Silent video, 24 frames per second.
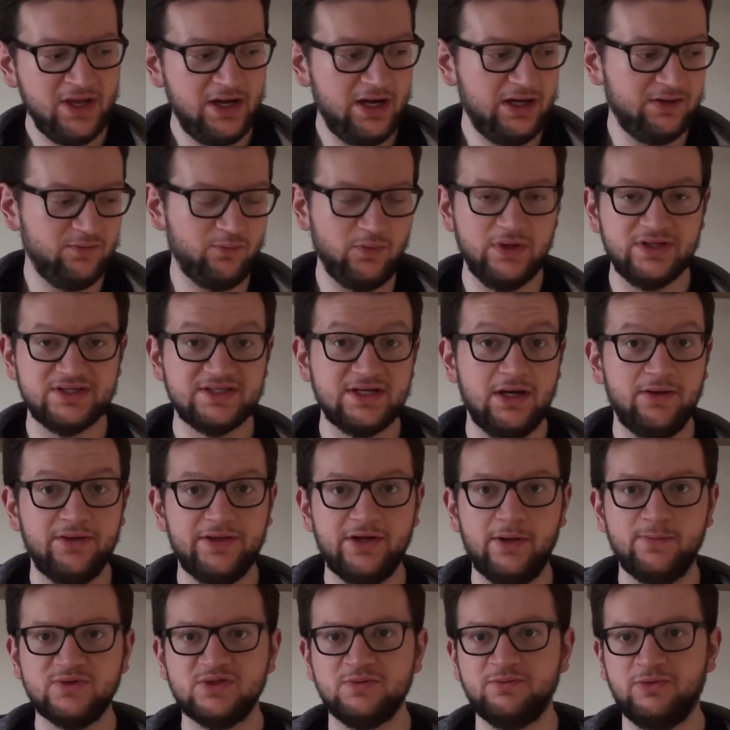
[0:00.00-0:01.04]
and worked out
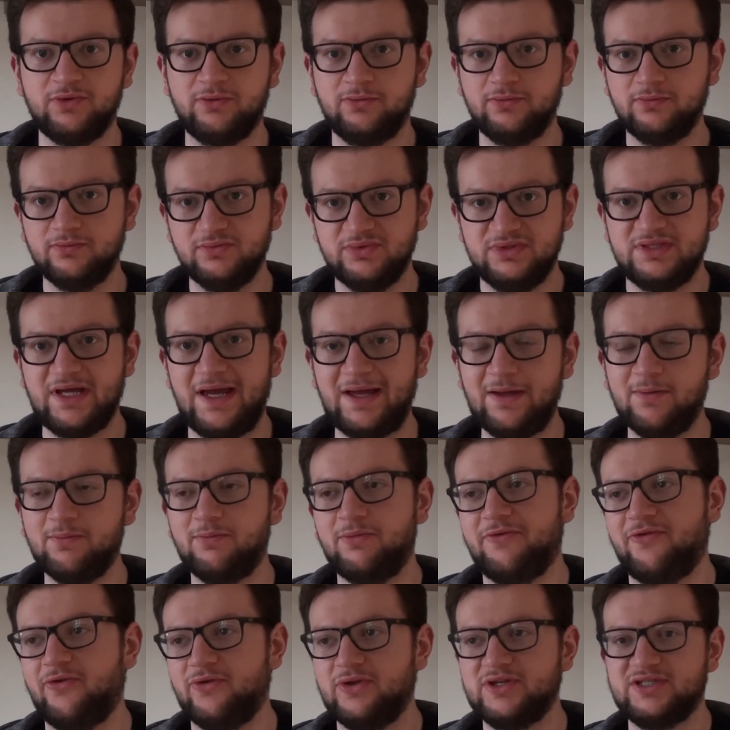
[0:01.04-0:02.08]
the optimal date
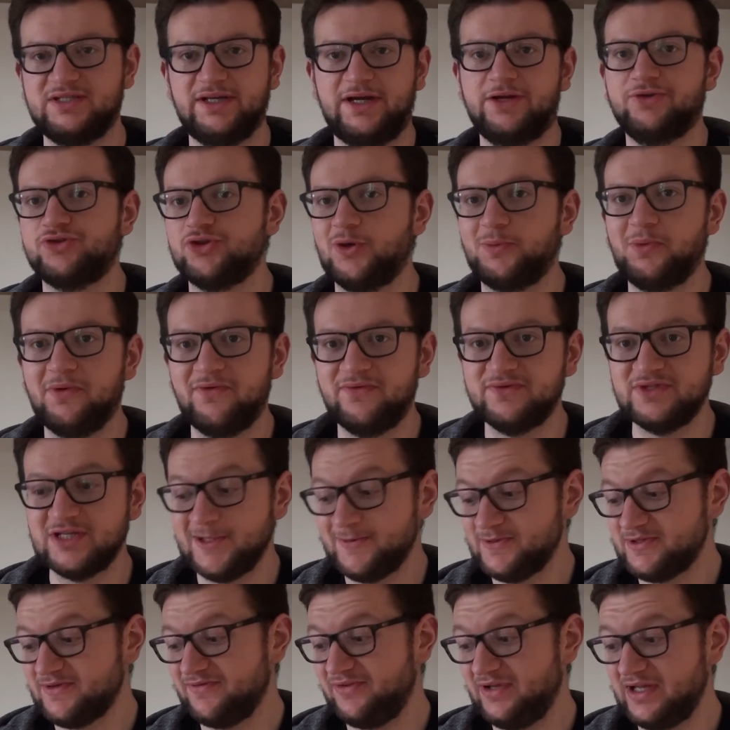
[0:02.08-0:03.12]
before there's like a drop off in
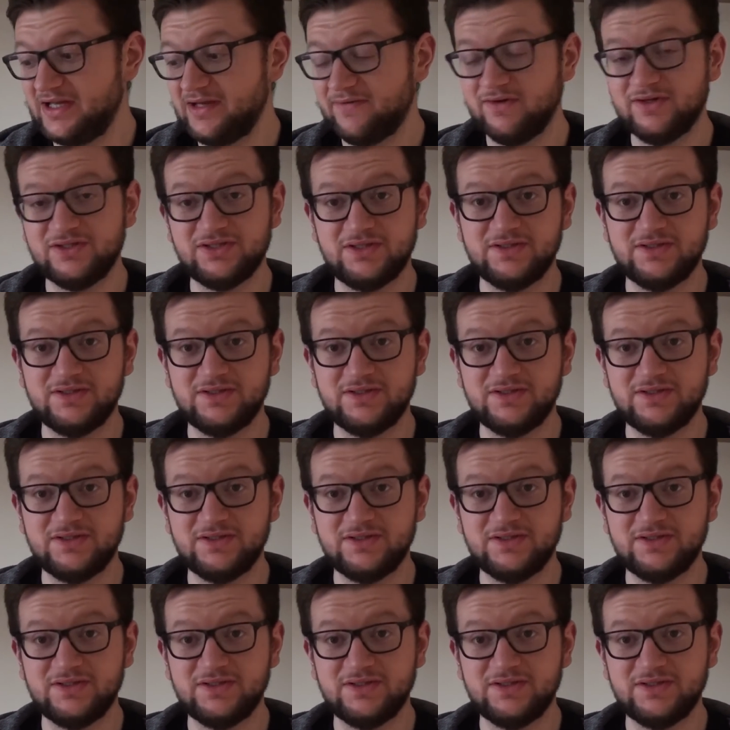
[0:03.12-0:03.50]
terms of flavour.